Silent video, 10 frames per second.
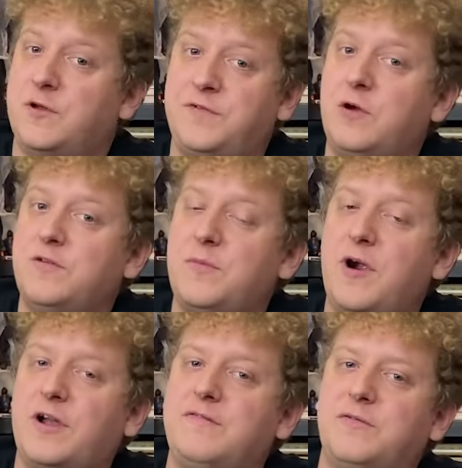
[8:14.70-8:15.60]
if you're in the
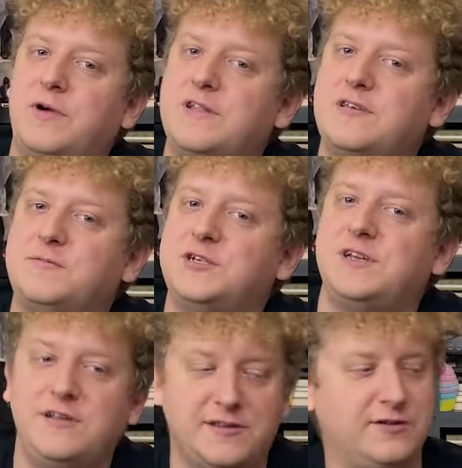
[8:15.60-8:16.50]
market for one of these
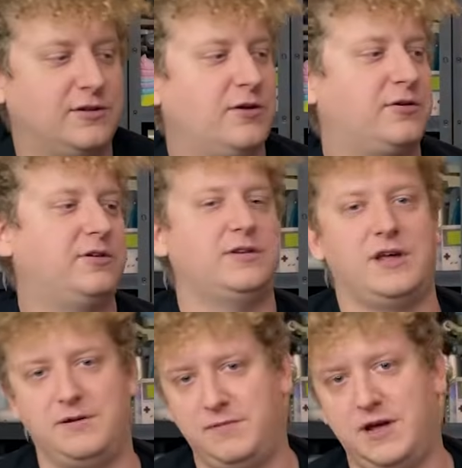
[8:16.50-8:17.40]
machines and you're local,
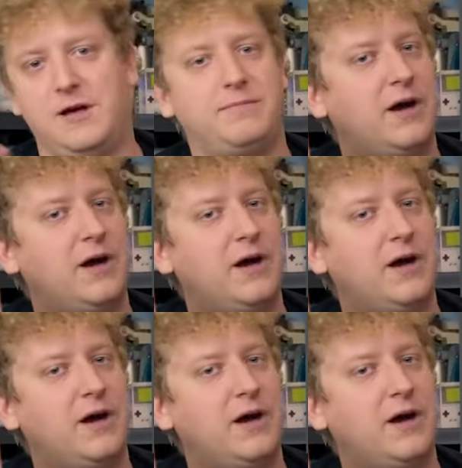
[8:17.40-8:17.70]
hit me up.